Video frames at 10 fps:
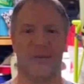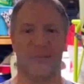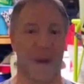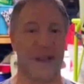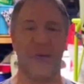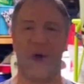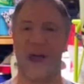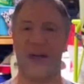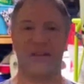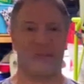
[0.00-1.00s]

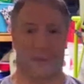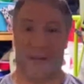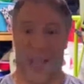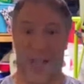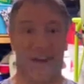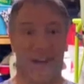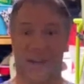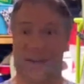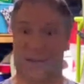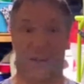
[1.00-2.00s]
Money-wise, again,
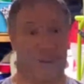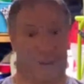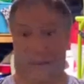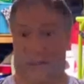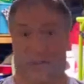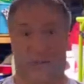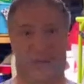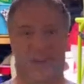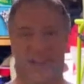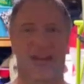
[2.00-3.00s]
it
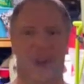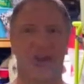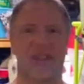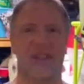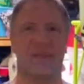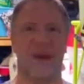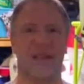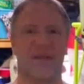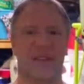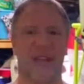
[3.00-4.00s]
looks
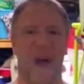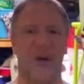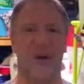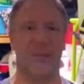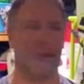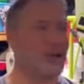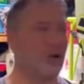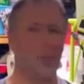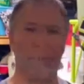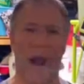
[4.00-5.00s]
expensive at the out, but you
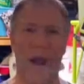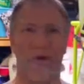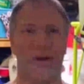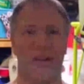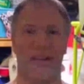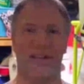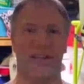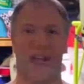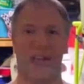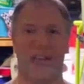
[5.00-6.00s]
can buy one of these
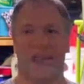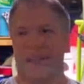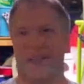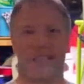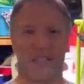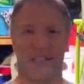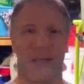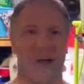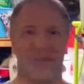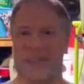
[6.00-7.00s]
things,
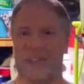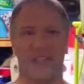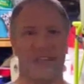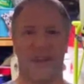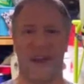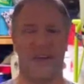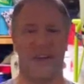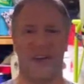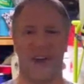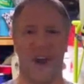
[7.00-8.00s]
$6,000,
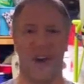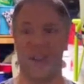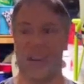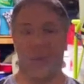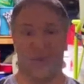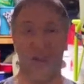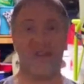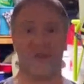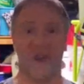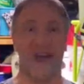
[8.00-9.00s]
$6,500,
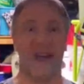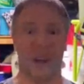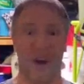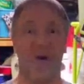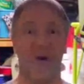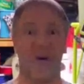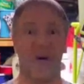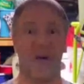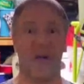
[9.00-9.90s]
race ready to go.